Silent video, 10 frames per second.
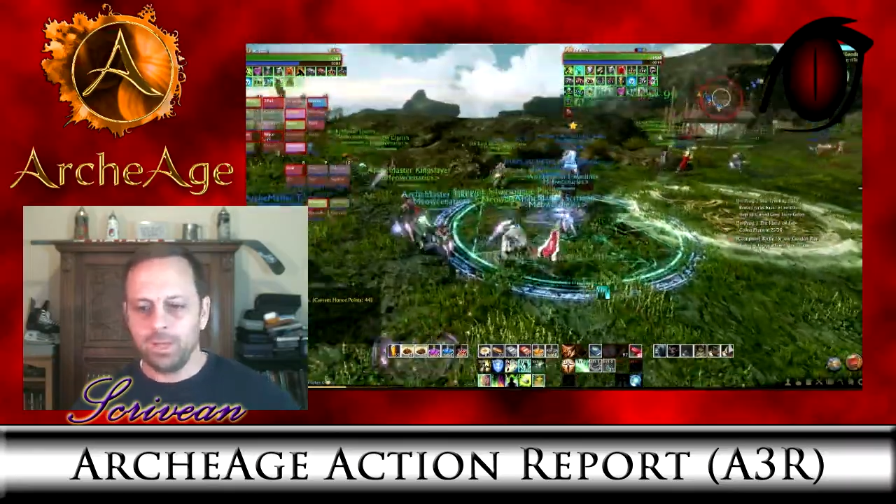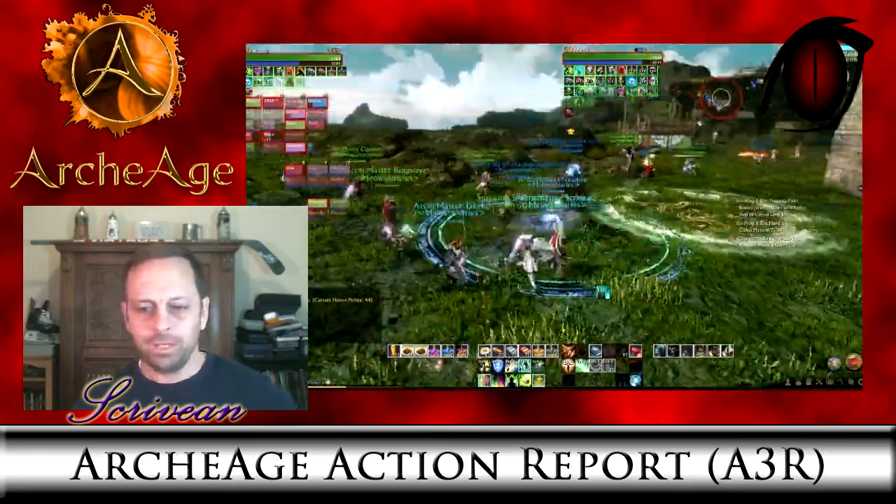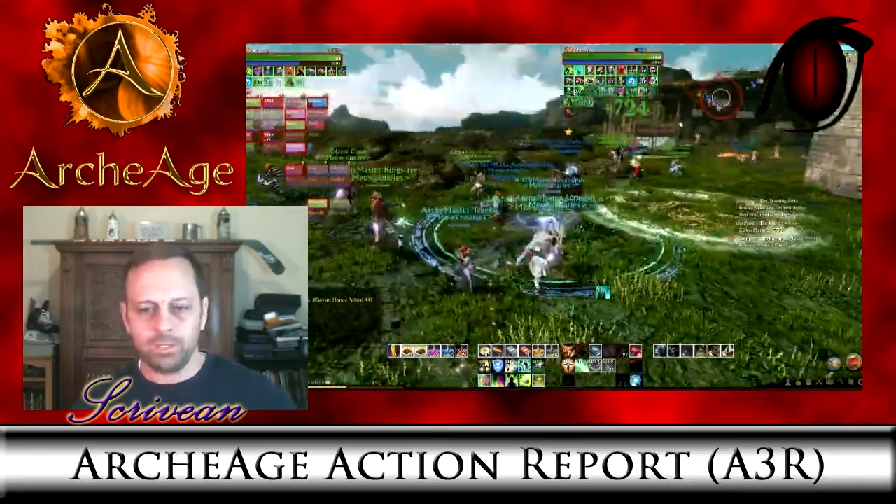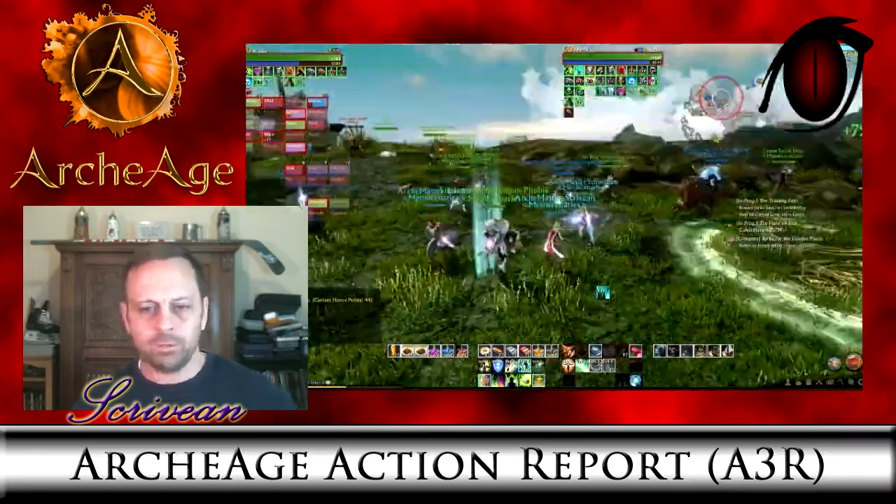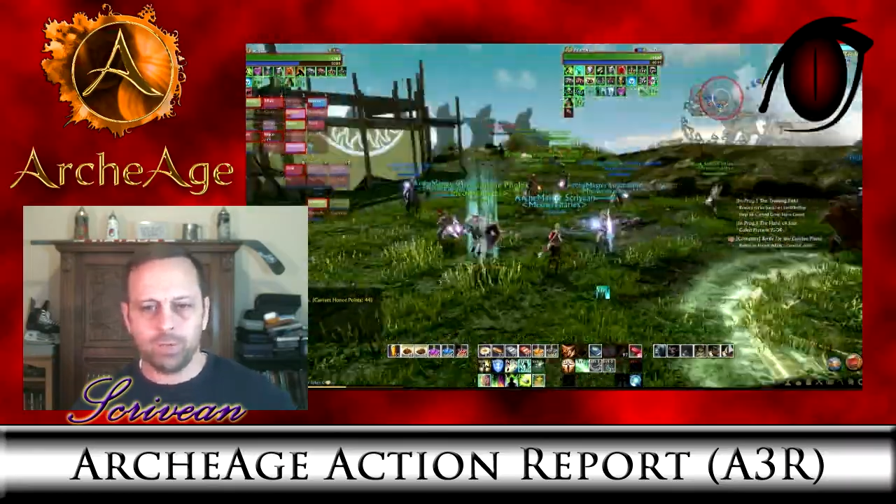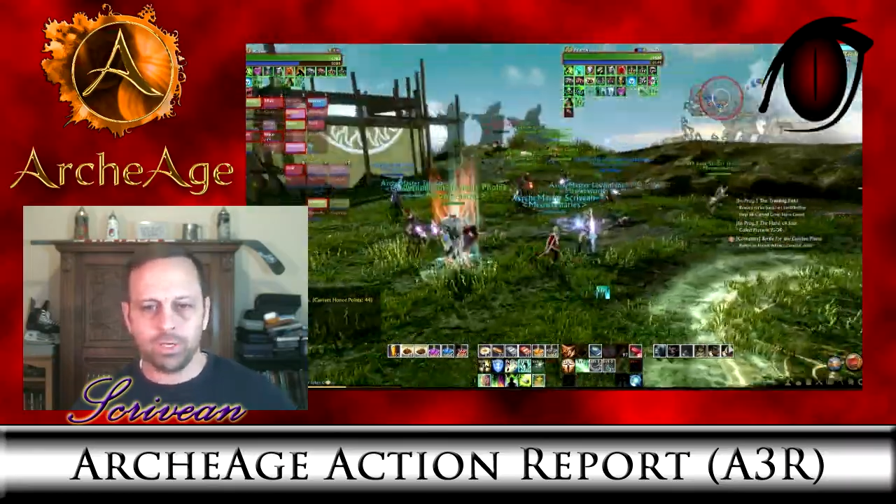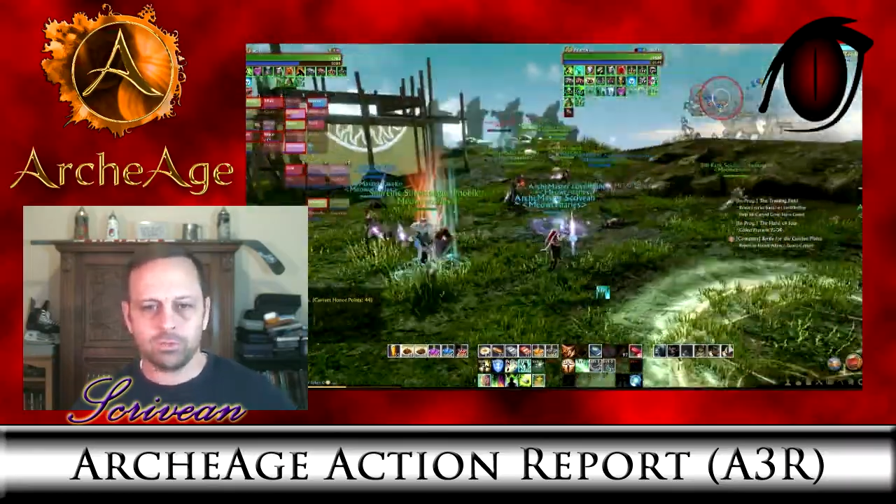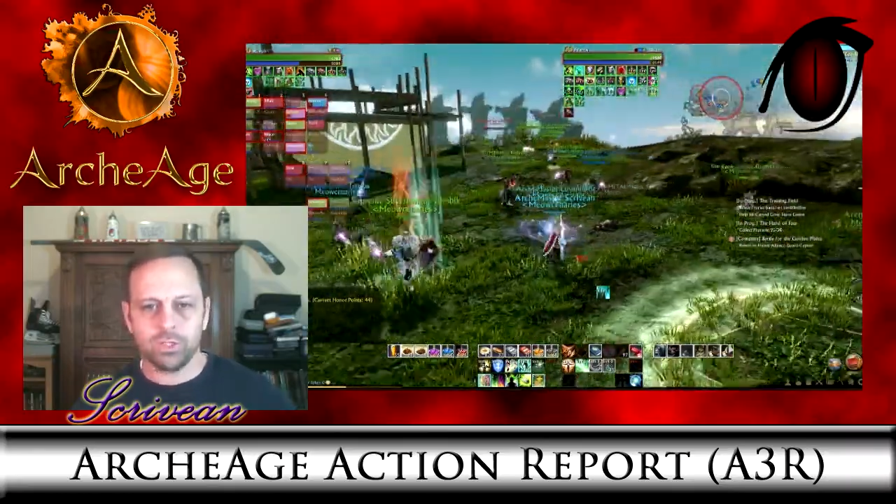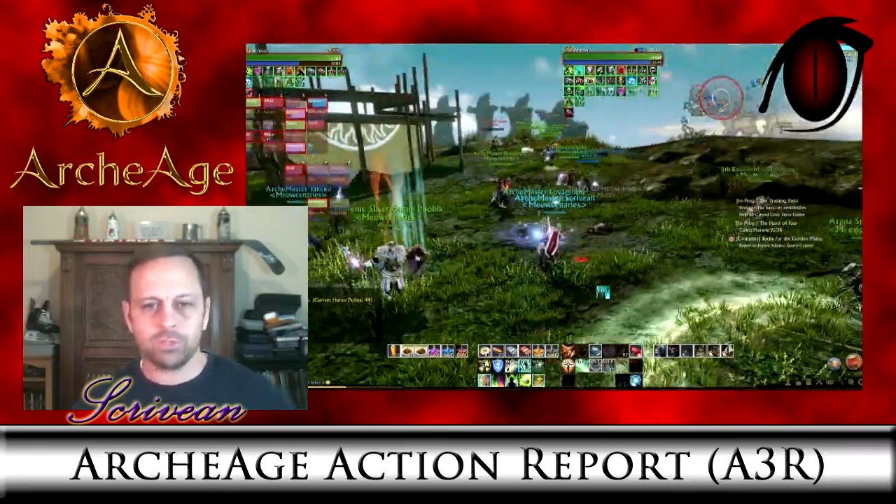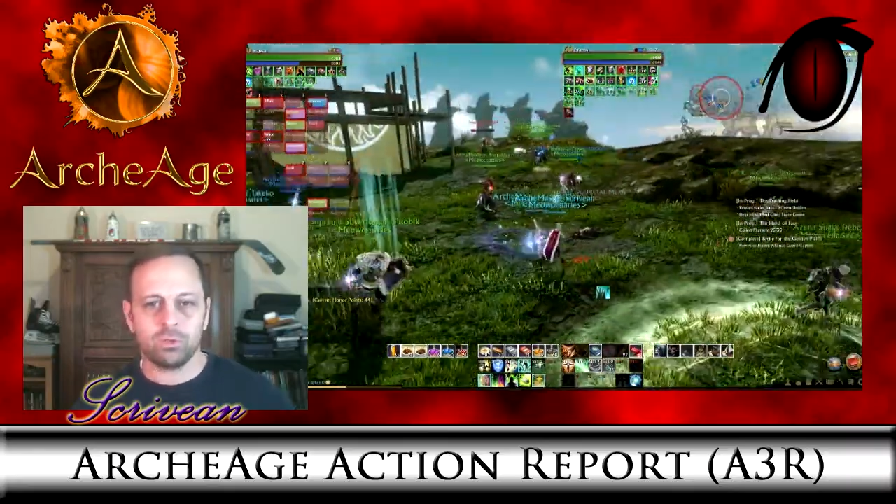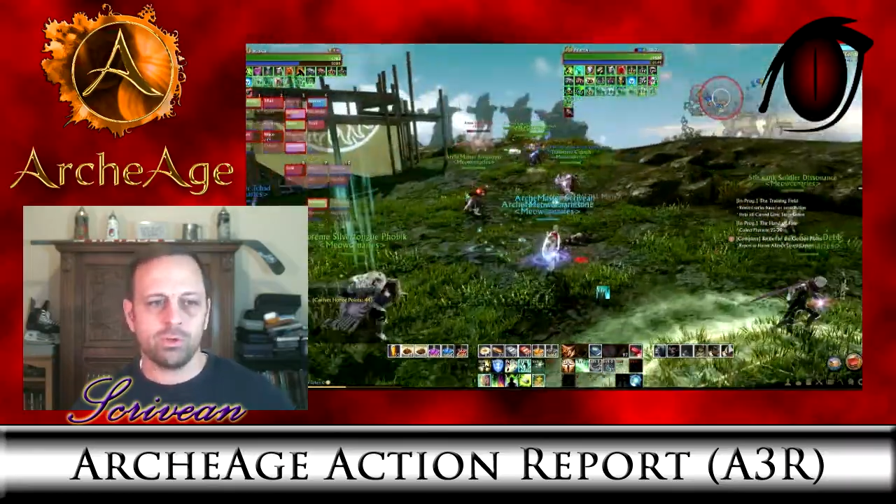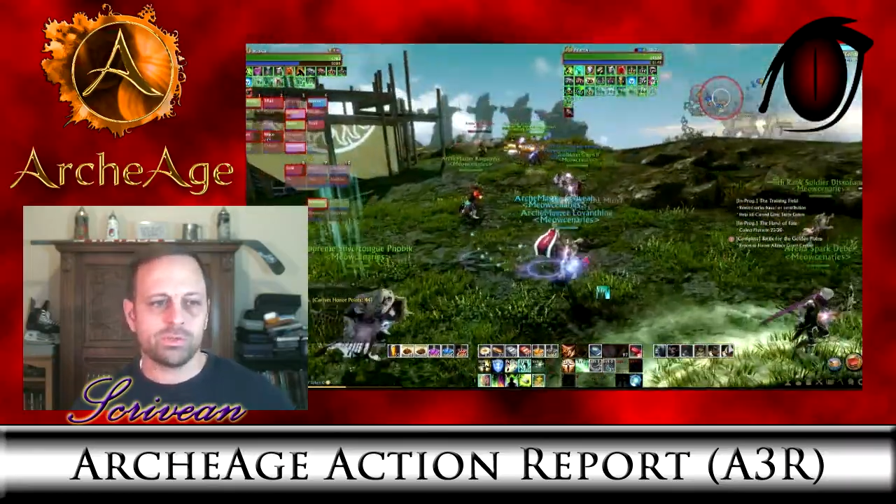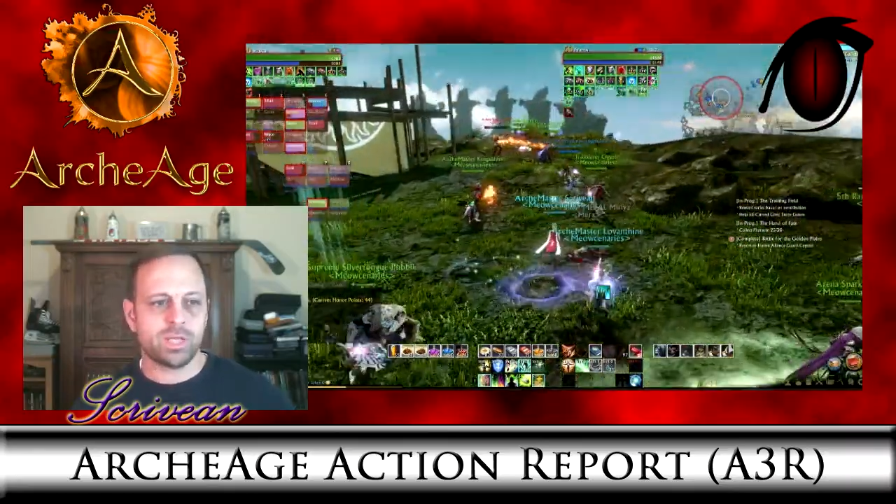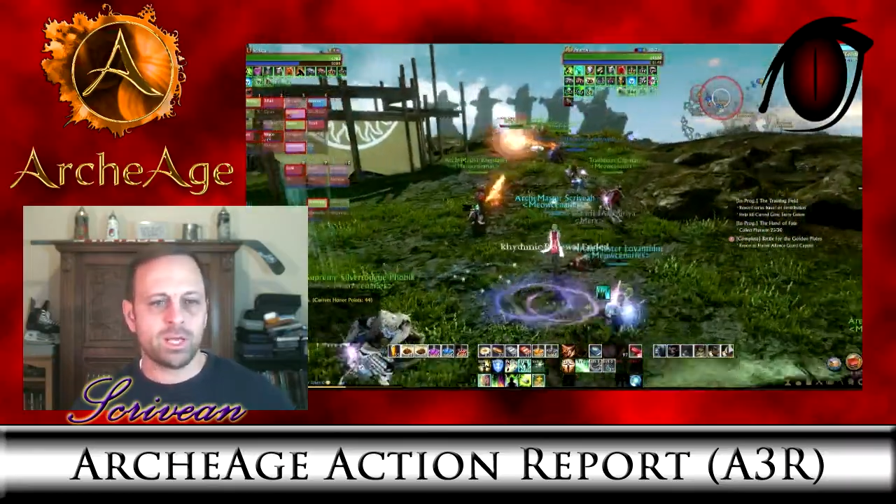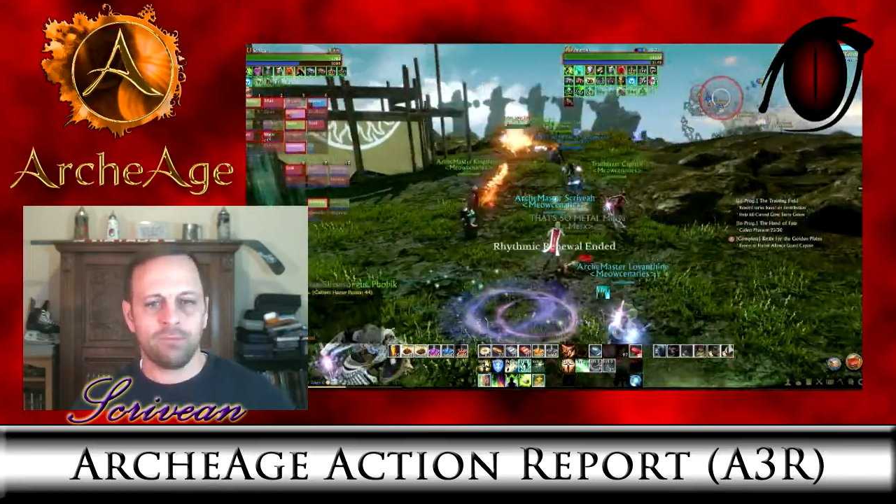Get the rank structure all
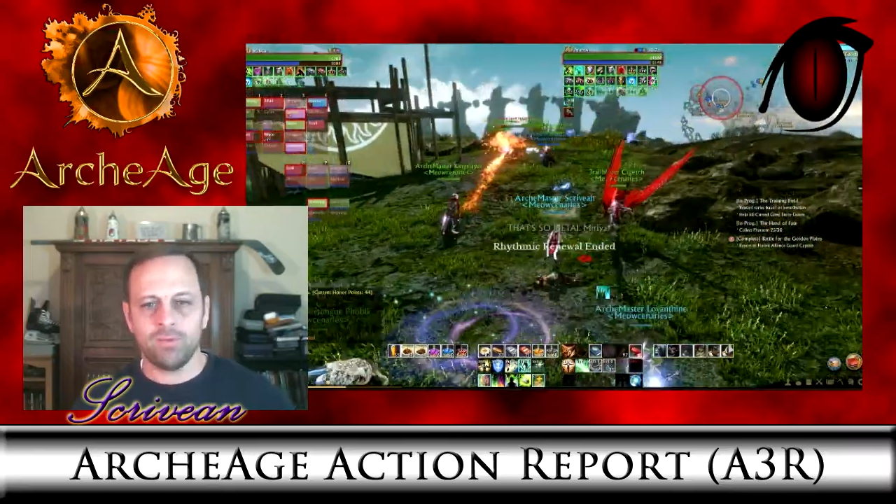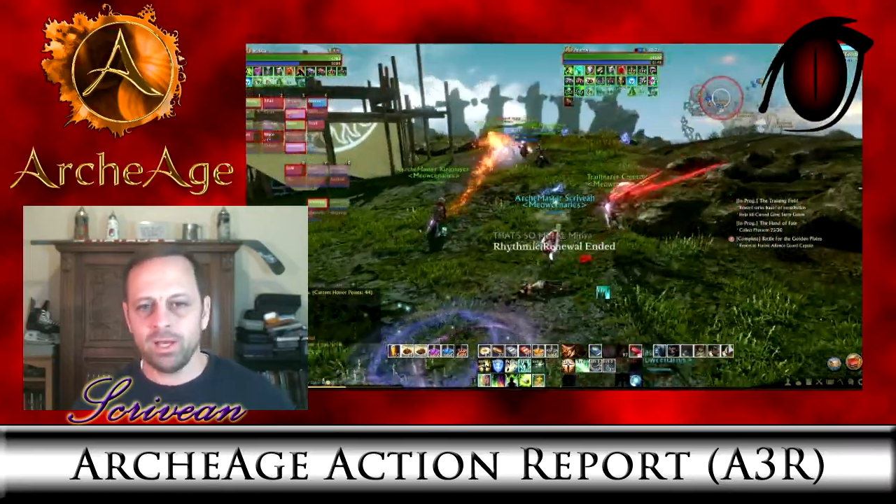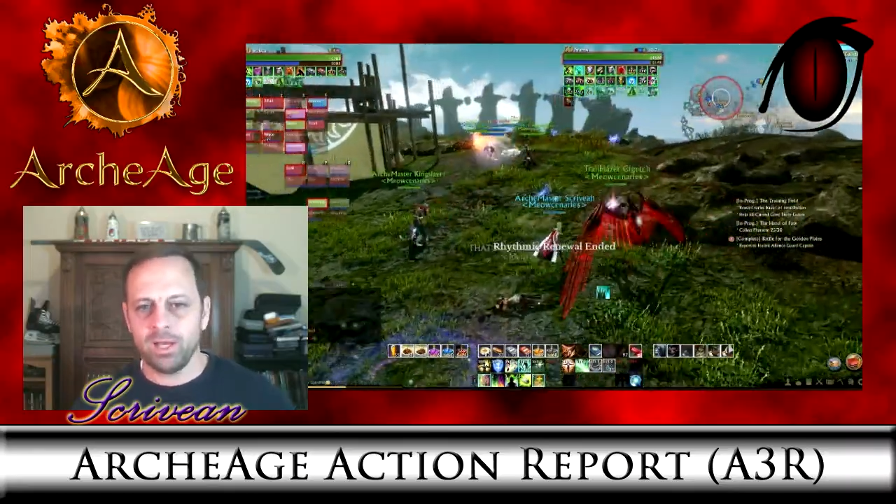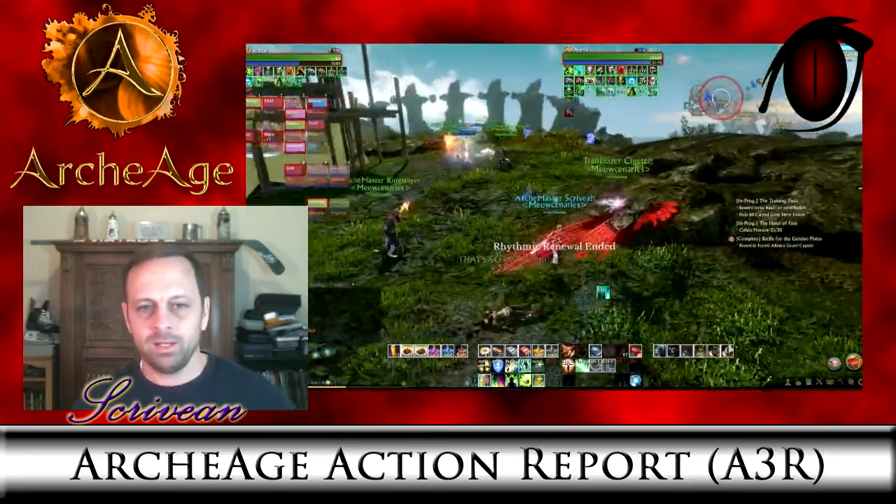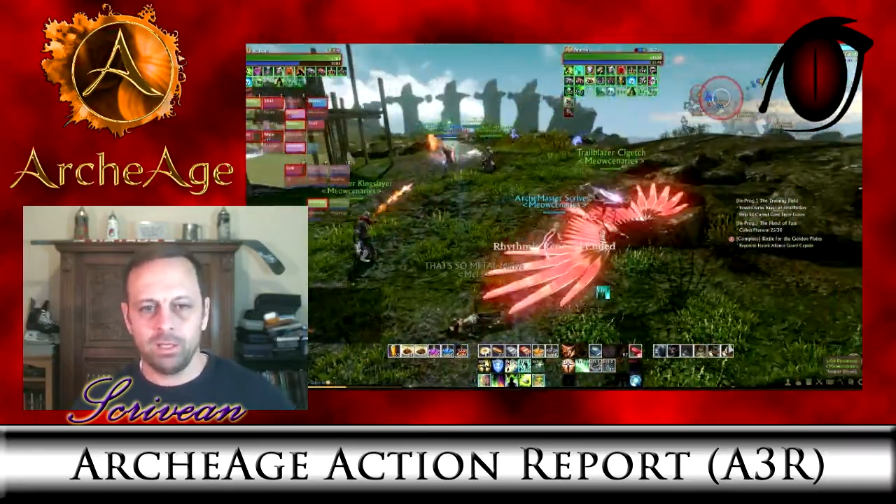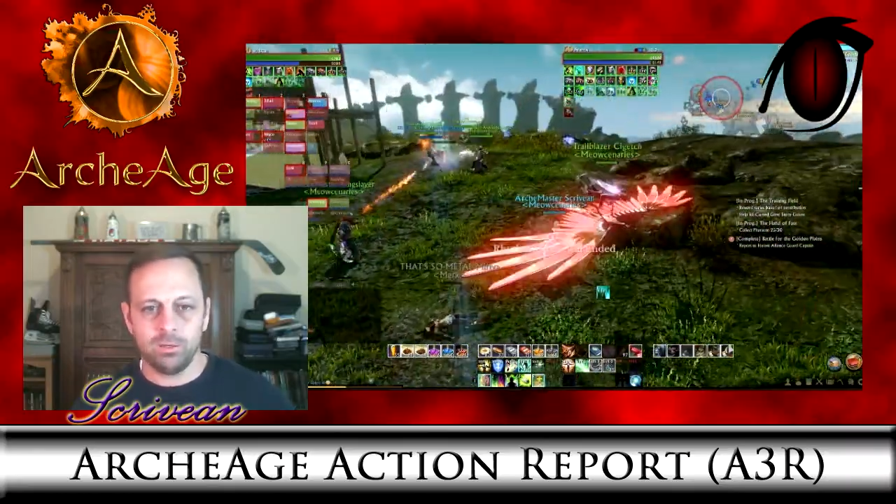set up, find out,